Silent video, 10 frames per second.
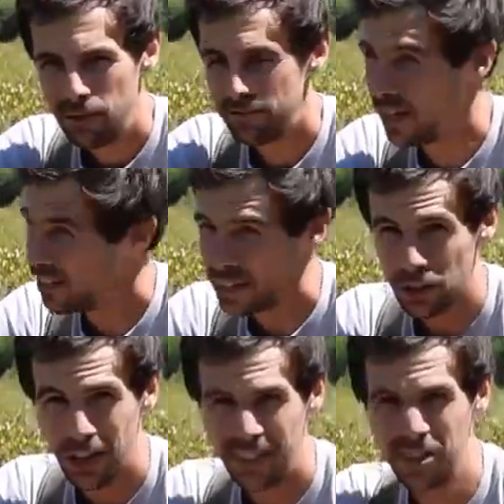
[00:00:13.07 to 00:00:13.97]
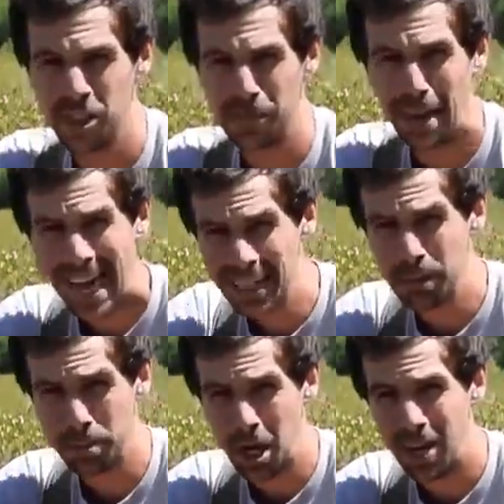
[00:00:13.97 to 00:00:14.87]
very large
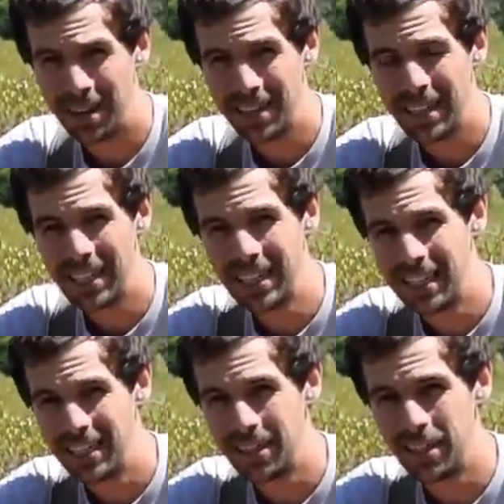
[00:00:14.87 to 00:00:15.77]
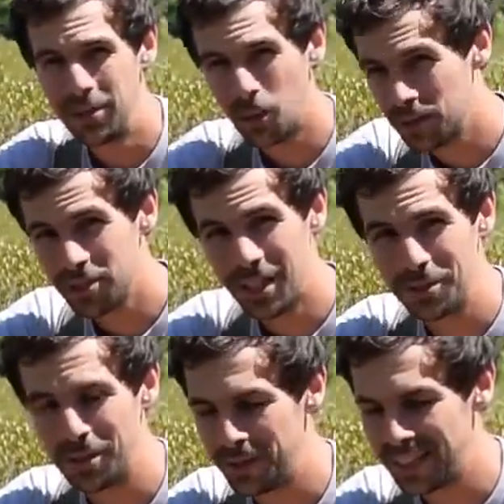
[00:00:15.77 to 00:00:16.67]
sphagnum bog in north
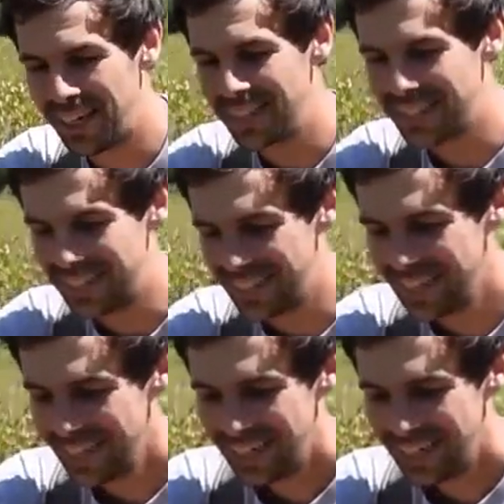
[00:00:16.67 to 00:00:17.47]
central Wisconsin.